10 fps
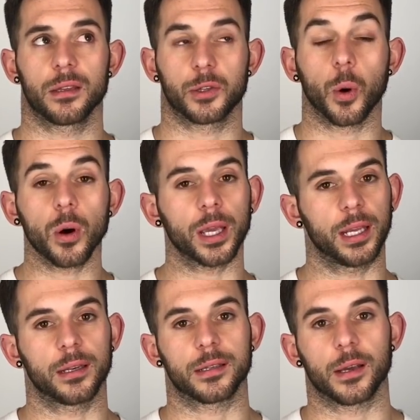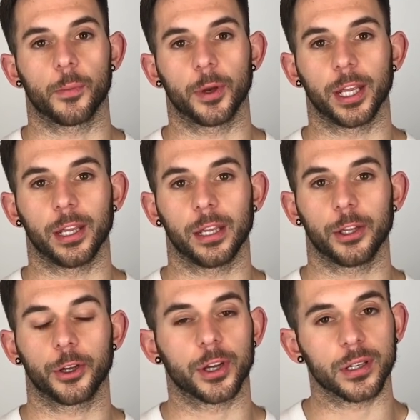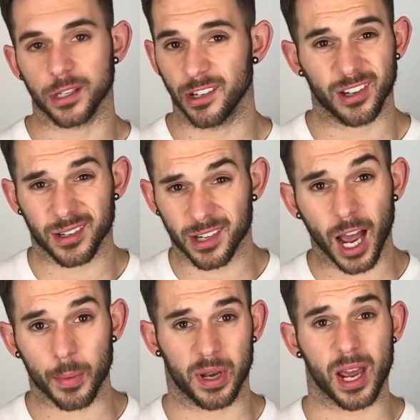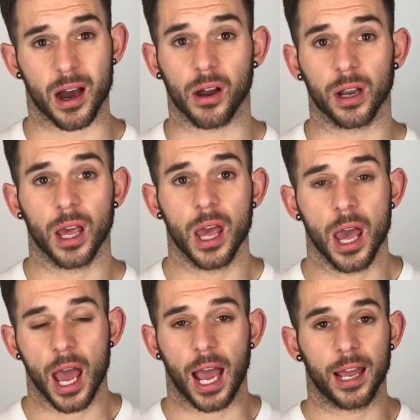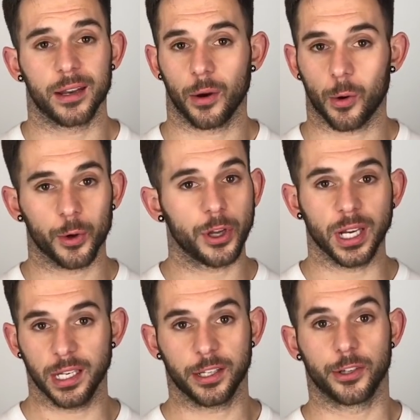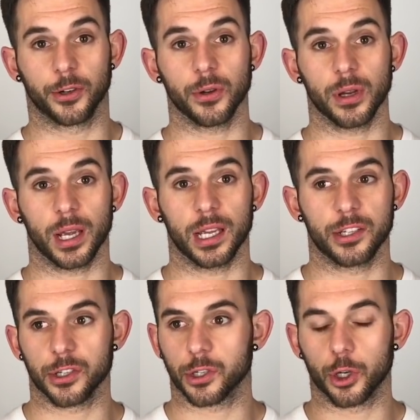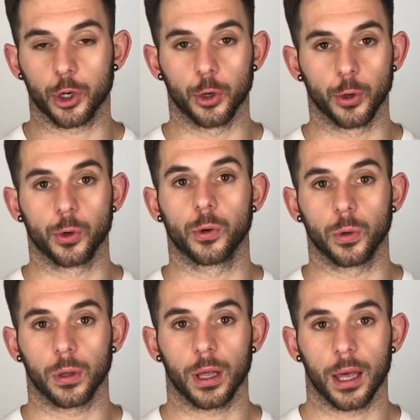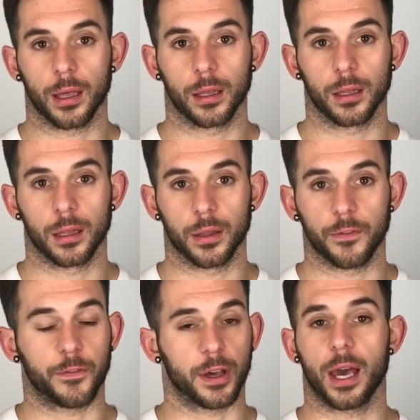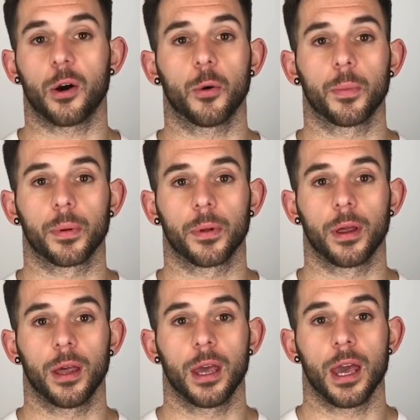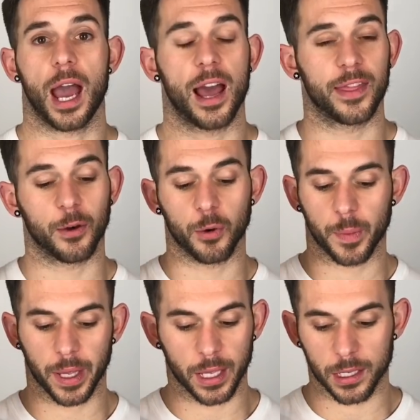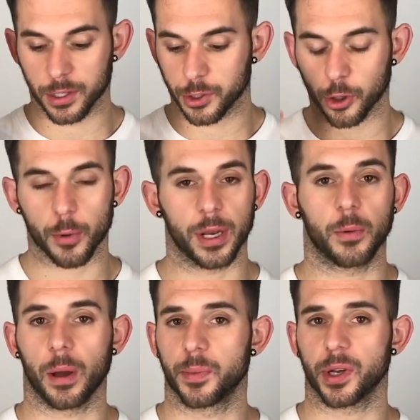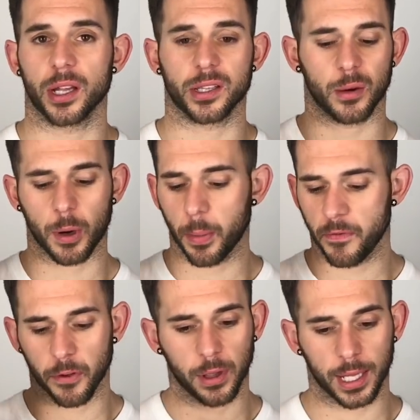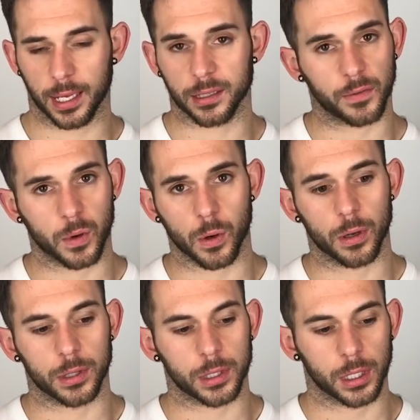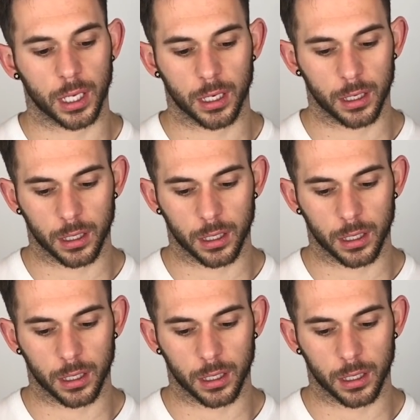talking to somebody, you can type it out. And all you need to do is just Google for help. And there will be so many websites. I'll pop a few links, of course, in